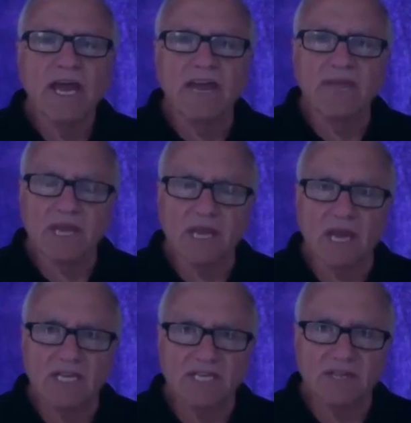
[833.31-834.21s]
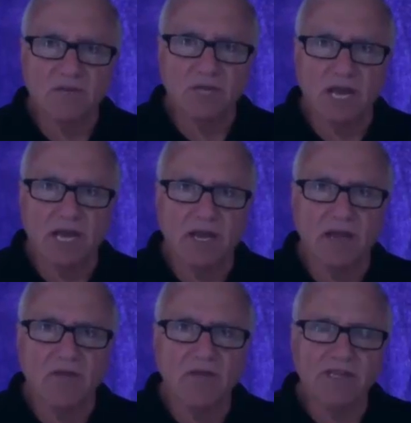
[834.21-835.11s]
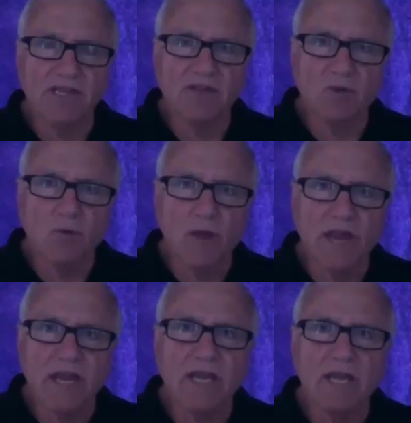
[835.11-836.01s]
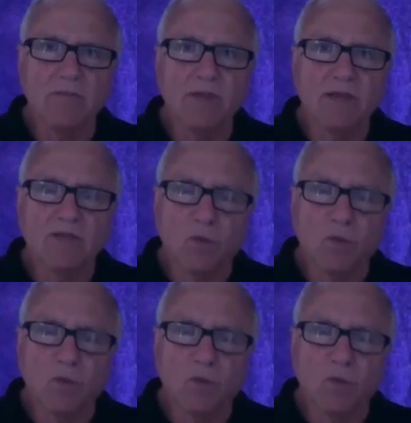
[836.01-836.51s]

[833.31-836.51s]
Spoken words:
In the case of China, this has already been